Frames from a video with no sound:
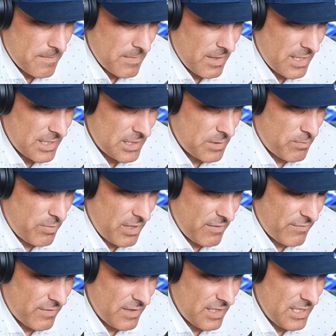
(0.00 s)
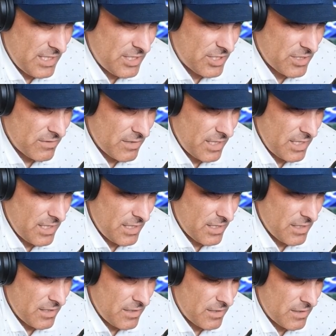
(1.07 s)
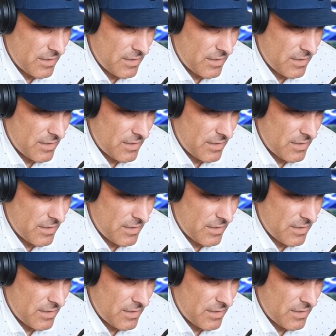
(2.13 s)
Let's buff Legion right here.